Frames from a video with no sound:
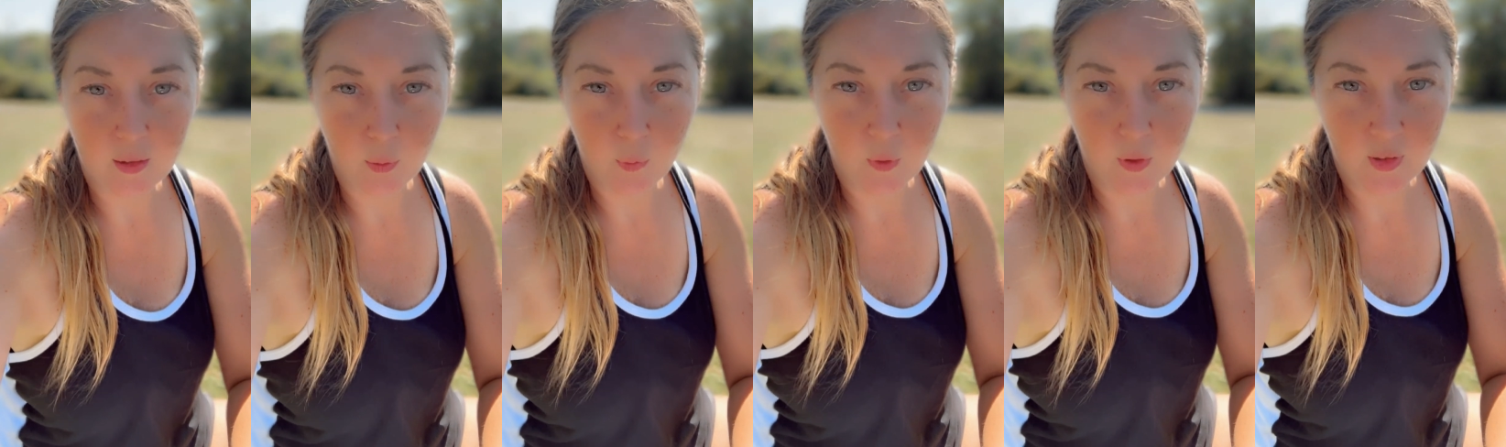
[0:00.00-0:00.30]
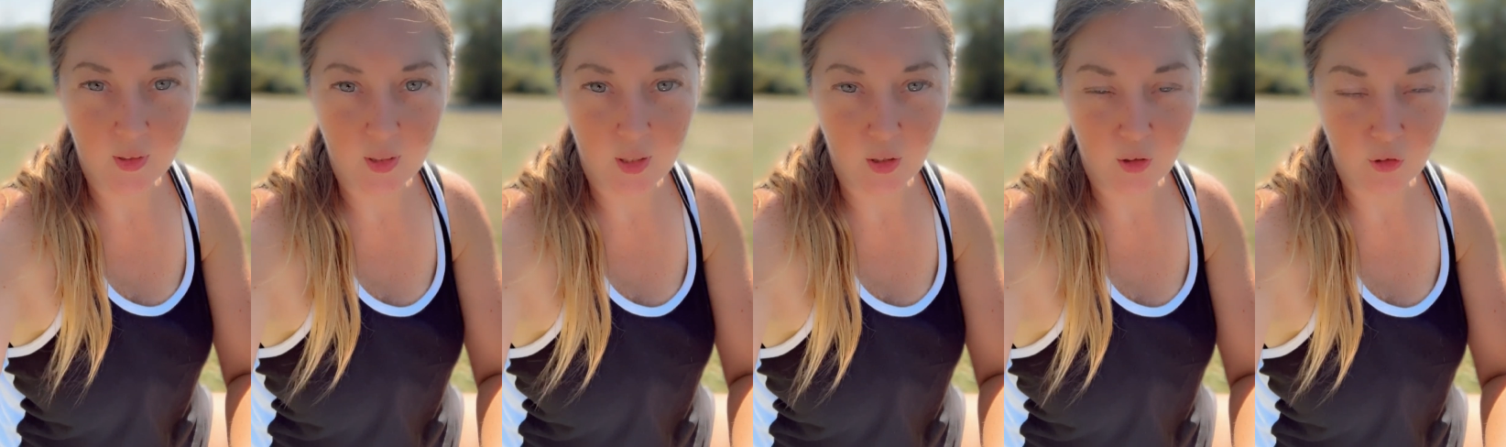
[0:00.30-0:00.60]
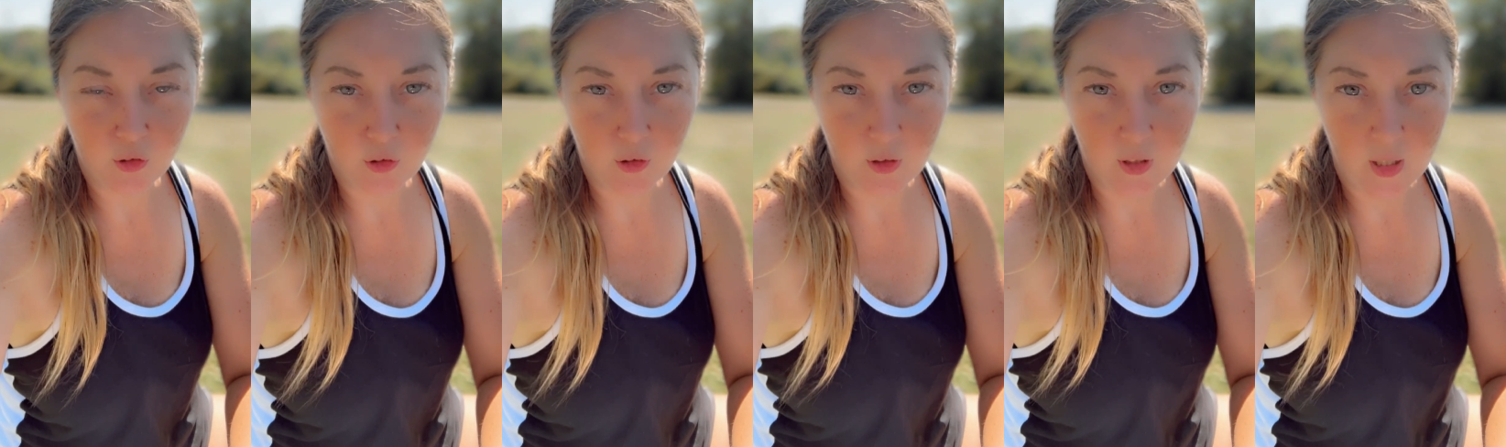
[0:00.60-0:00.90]
it was
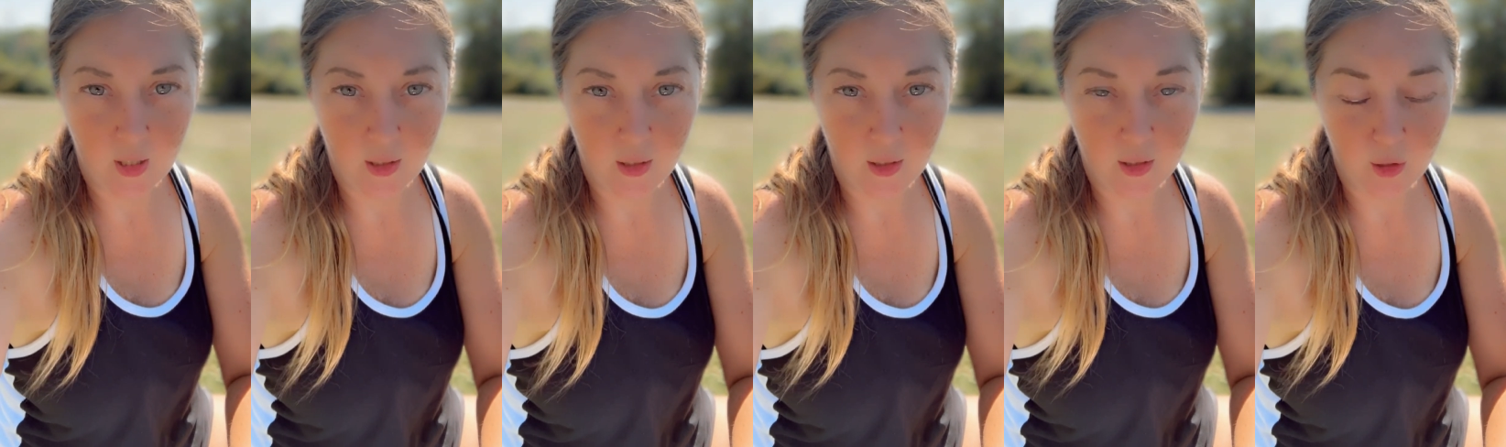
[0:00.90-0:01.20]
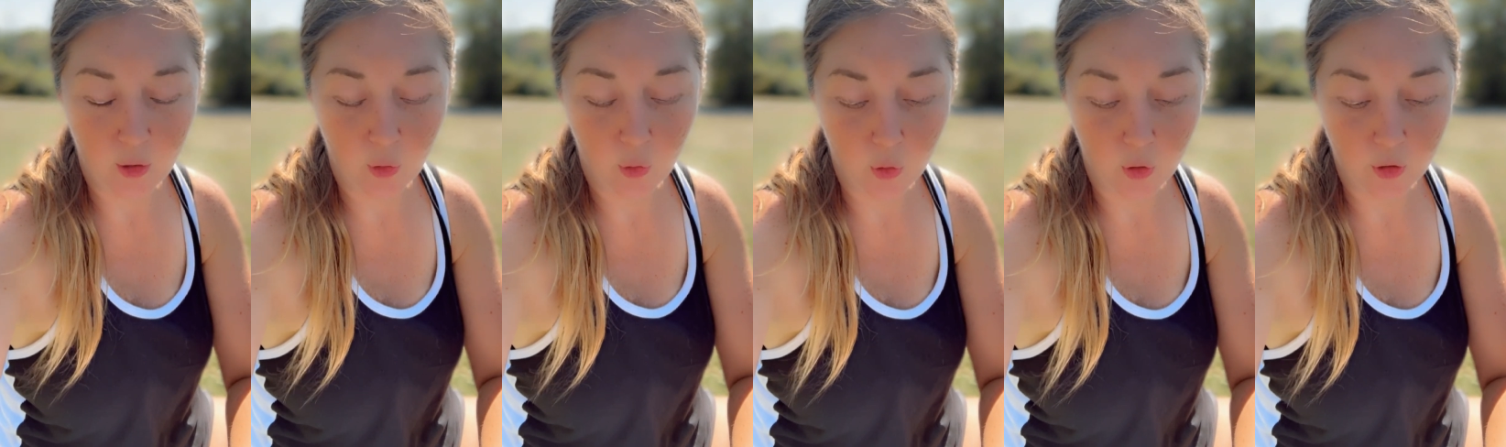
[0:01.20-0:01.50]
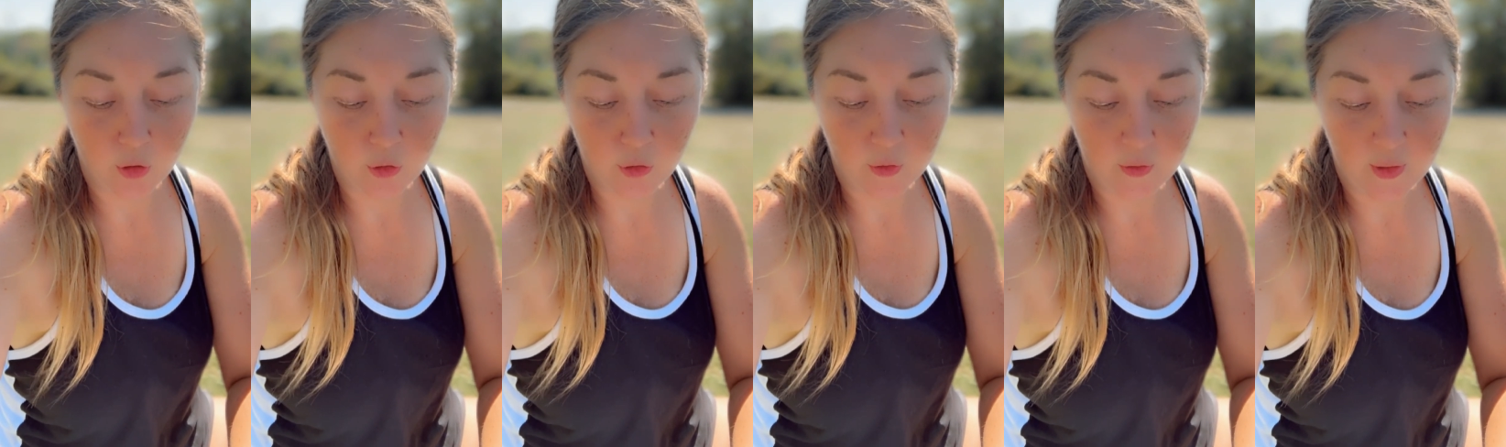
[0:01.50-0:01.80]
yesterday,
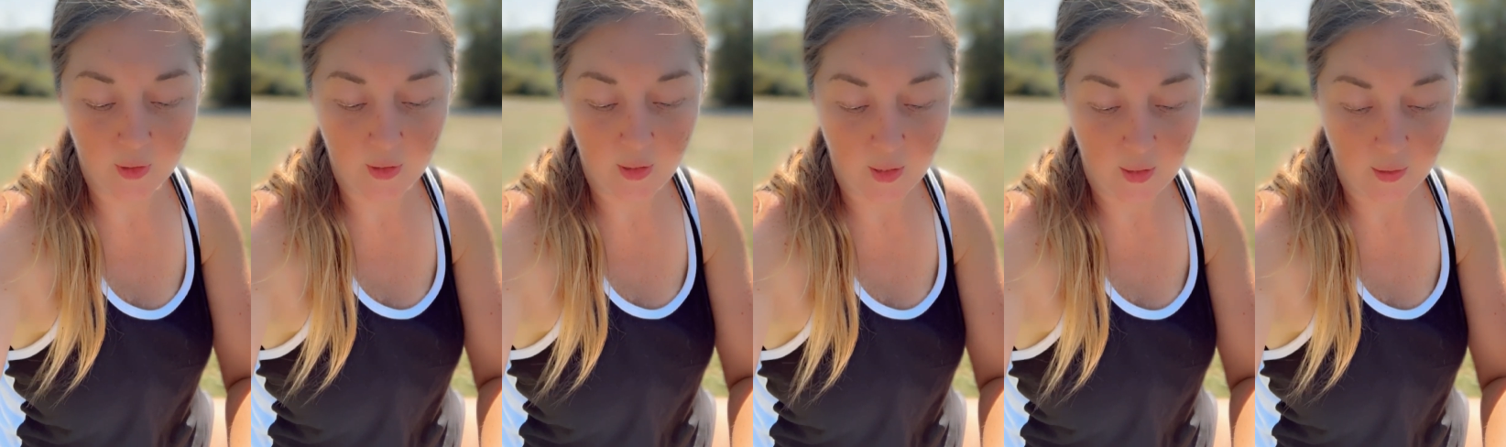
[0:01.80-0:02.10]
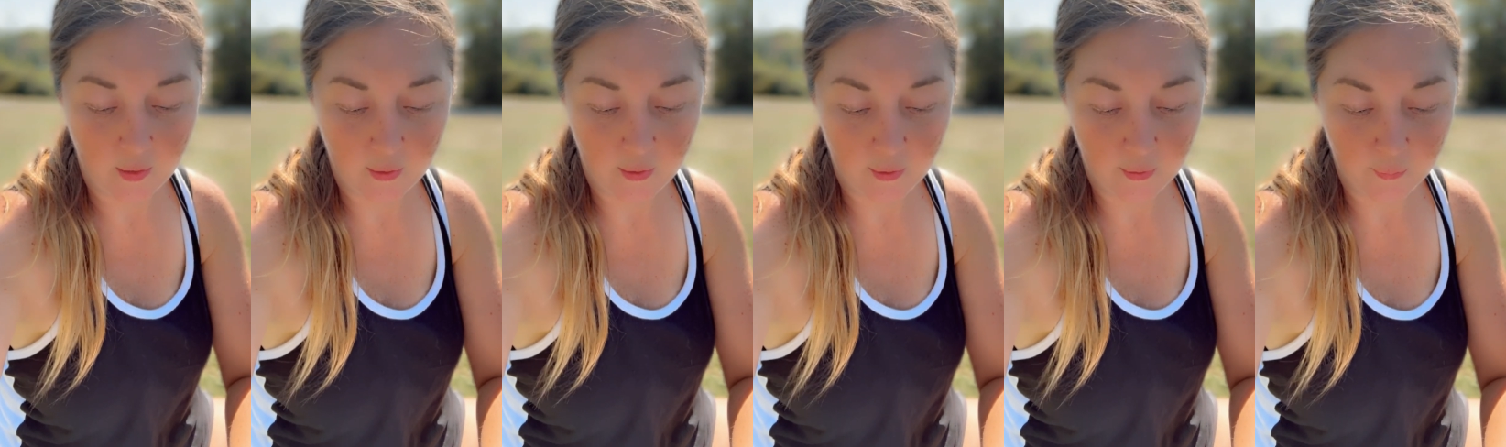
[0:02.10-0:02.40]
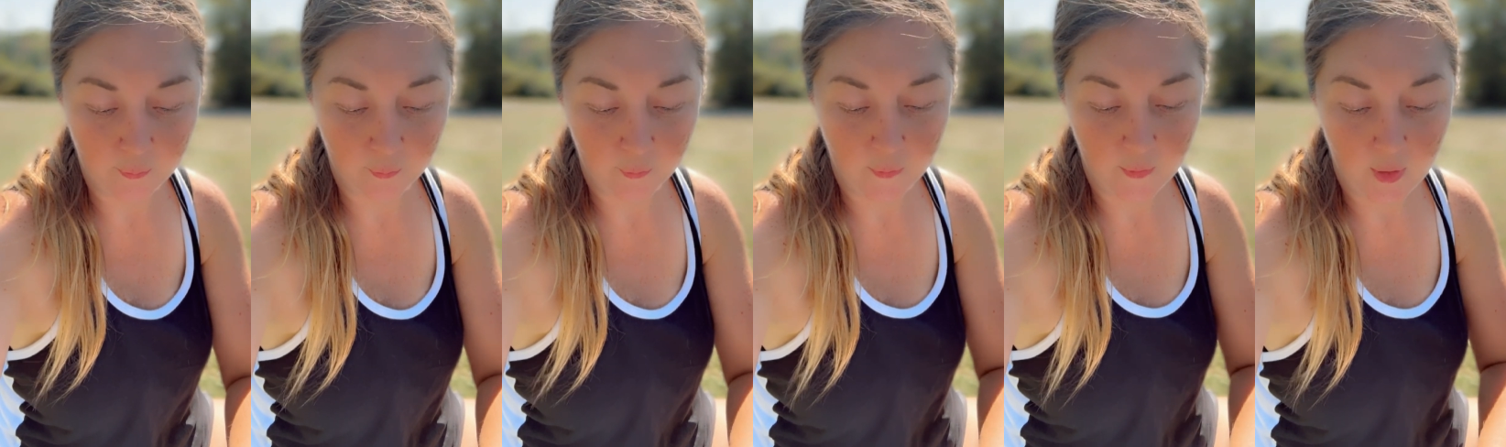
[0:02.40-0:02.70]
according to the date.
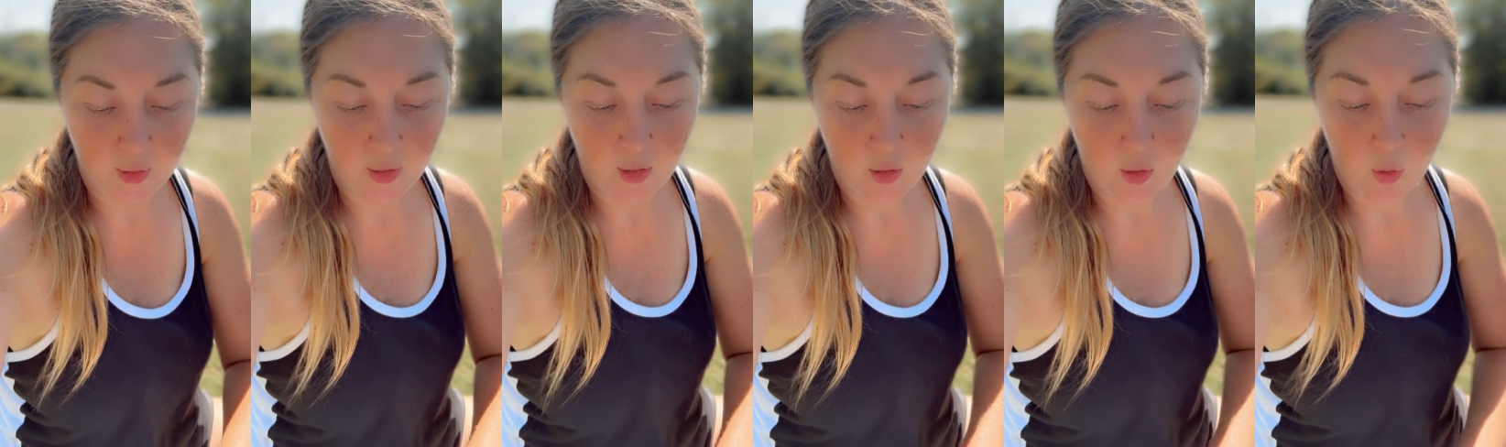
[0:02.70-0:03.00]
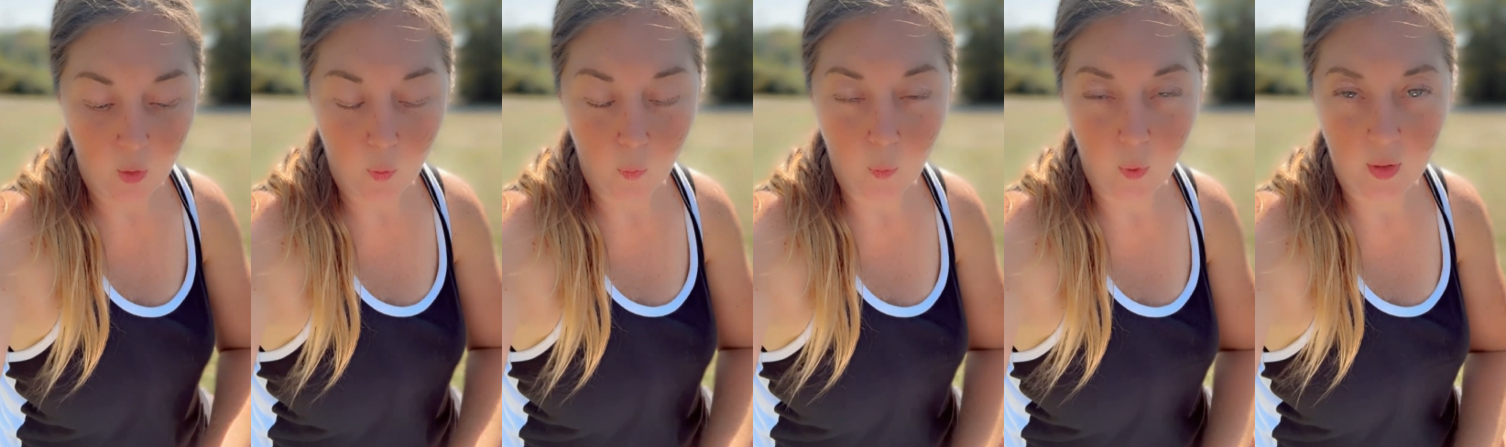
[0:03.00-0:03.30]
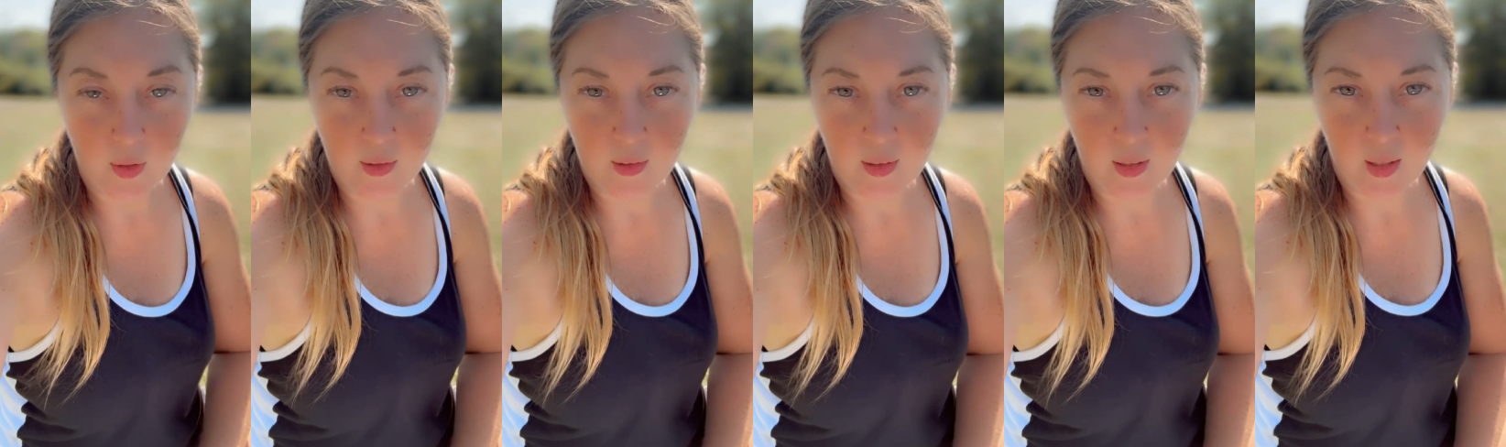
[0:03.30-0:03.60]

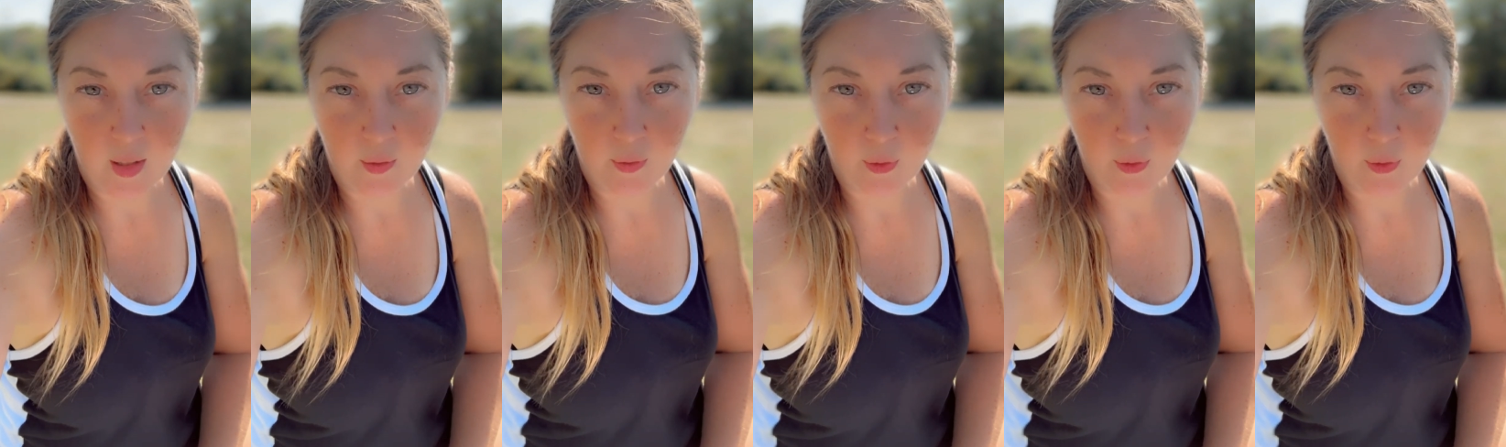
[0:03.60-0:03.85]
Wednesday and